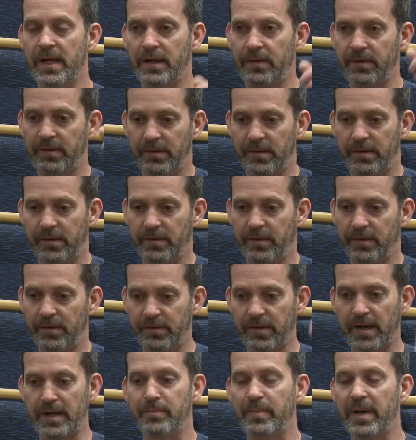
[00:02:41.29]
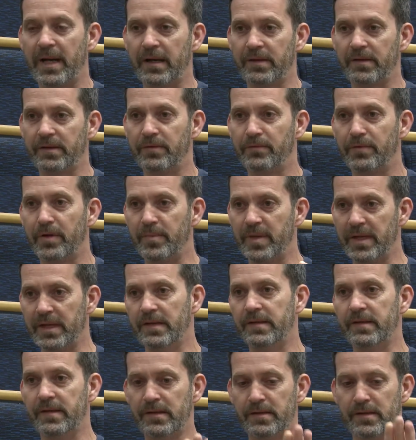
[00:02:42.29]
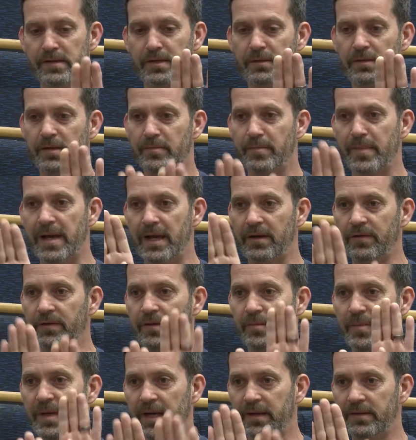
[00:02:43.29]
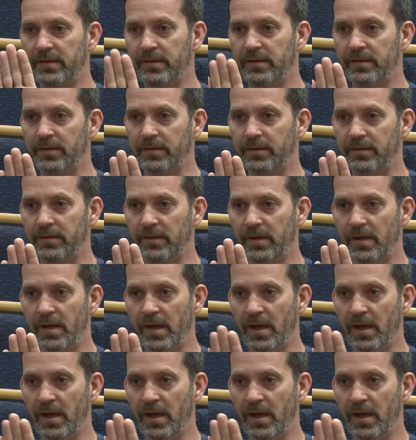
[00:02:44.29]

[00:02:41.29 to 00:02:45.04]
it's the same pattern repeated, and you can match the patterns,